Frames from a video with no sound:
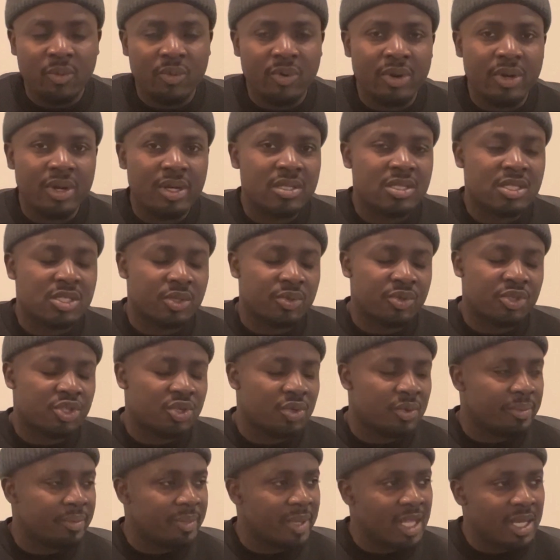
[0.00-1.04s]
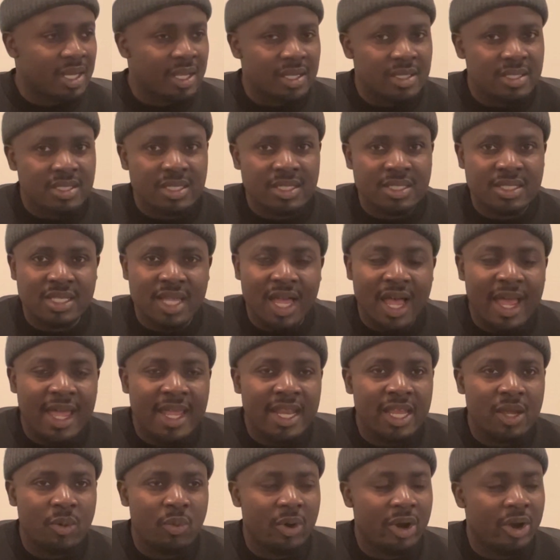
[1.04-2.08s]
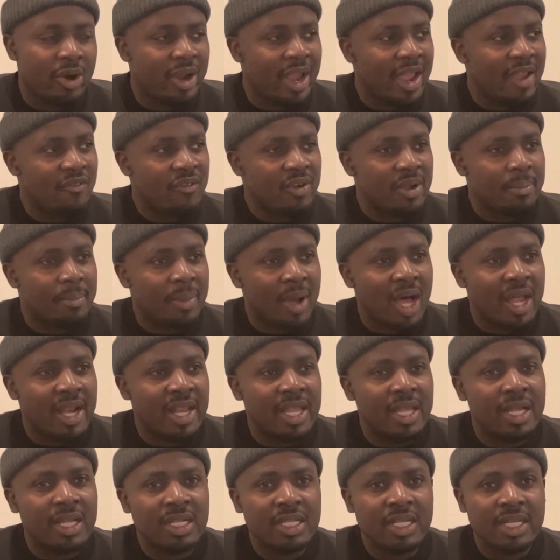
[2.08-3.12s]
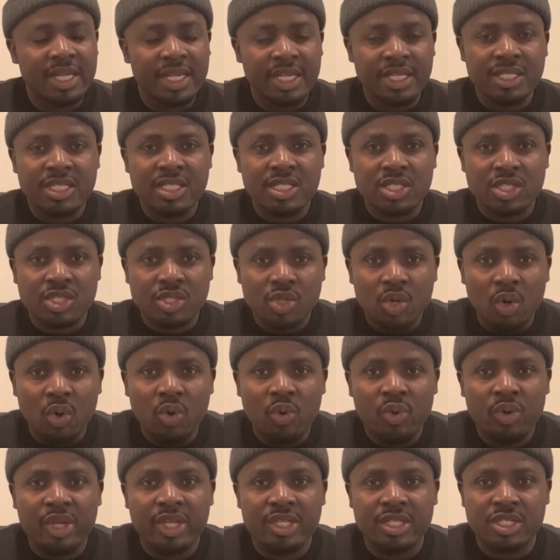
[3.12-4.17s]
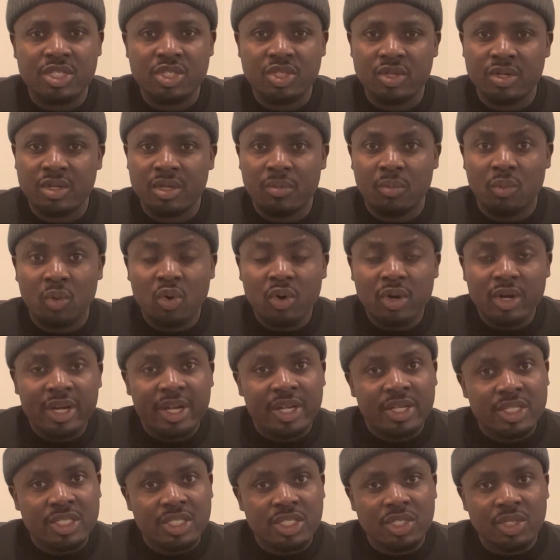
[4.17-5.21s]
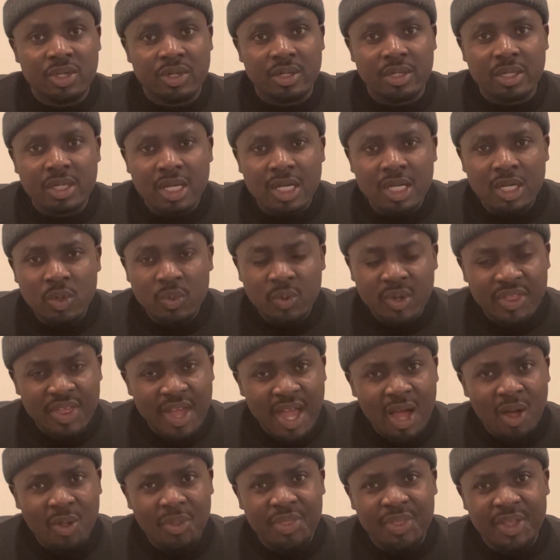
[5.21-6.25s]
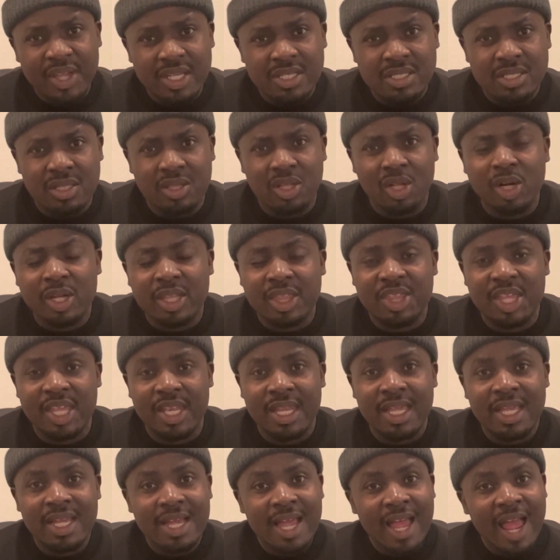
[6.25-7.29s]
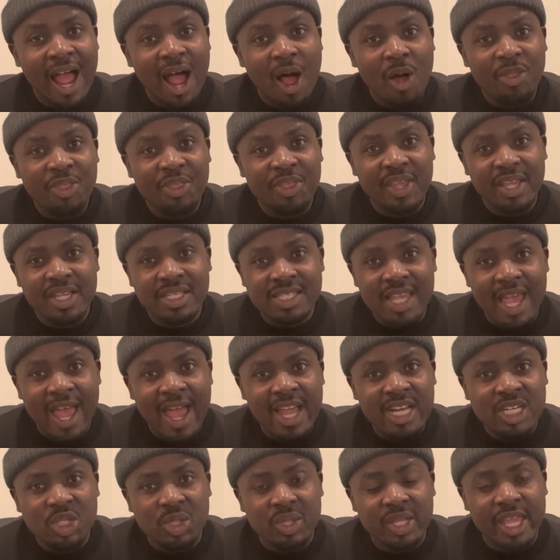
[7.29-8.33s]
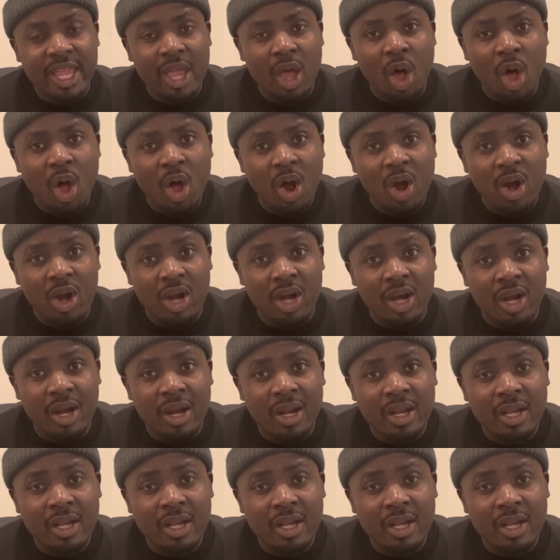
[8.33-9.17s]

We're in a social media society where everybody is so concerned, more concerned with how things look than how things actually are.